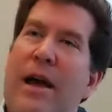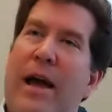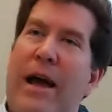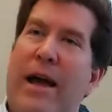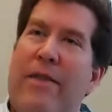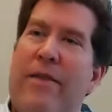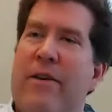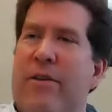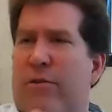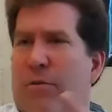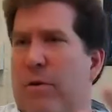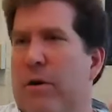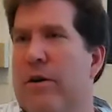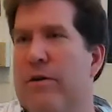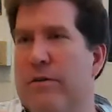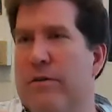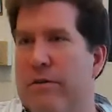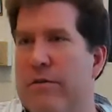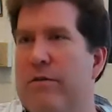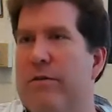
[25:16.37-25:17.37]
And this
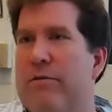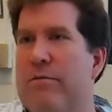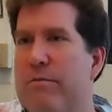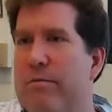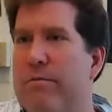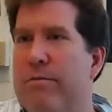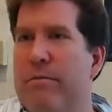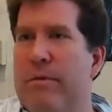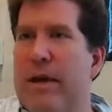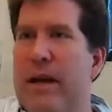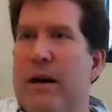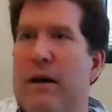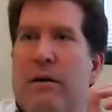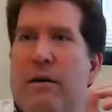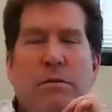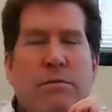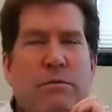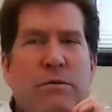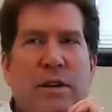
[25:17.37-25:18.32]
was, you know,